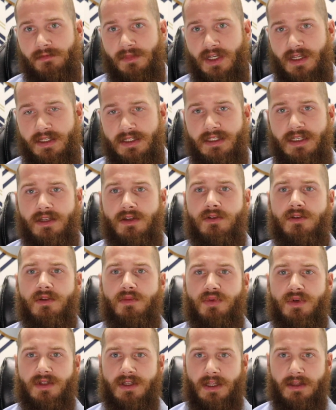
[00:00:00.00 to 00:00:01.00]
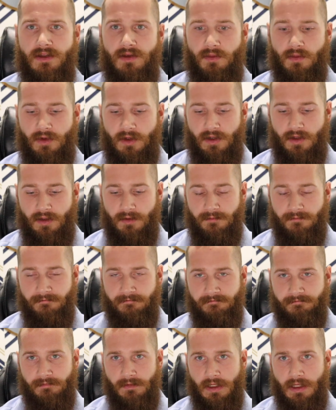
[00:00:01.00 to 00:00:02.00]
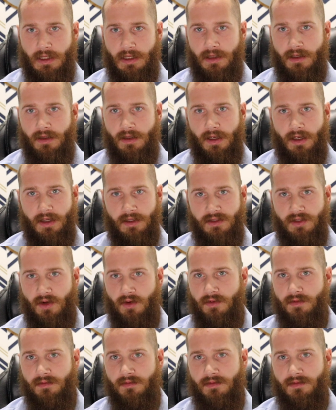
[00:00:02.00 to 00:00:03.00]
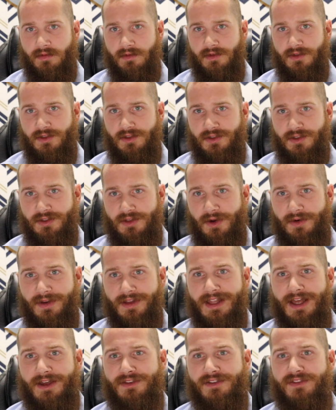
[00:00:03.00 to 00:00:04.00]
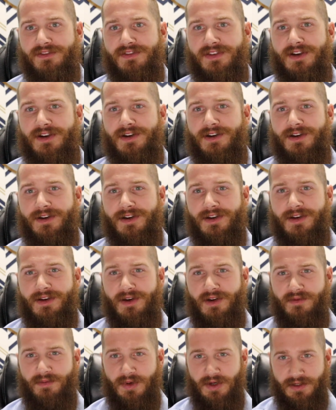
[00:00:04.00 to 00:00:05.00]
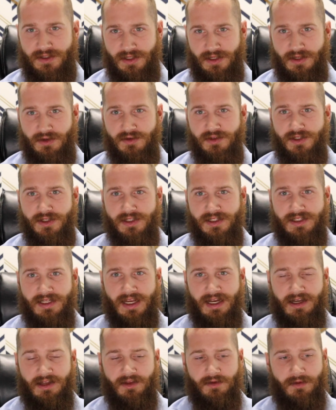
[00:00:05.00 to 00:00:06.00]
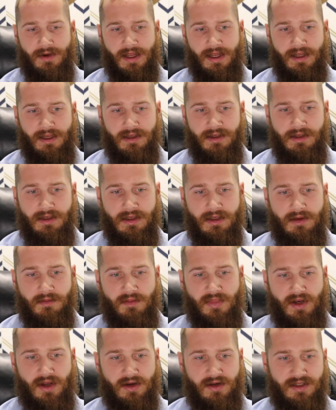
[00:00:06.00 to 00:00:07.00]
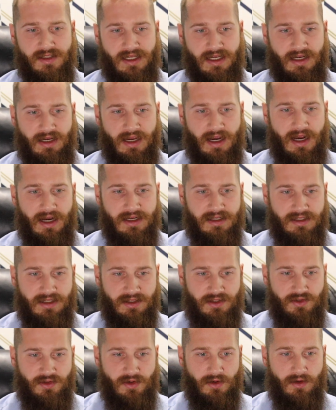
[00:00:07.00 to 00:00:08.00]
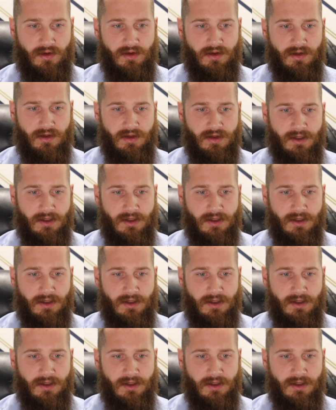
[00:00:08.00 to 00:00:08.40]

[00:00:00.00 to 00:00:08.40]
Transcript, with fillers: Continue to present the word. Uh, don't, don't allow the fear of persecution to stand in the way, but understand God is control.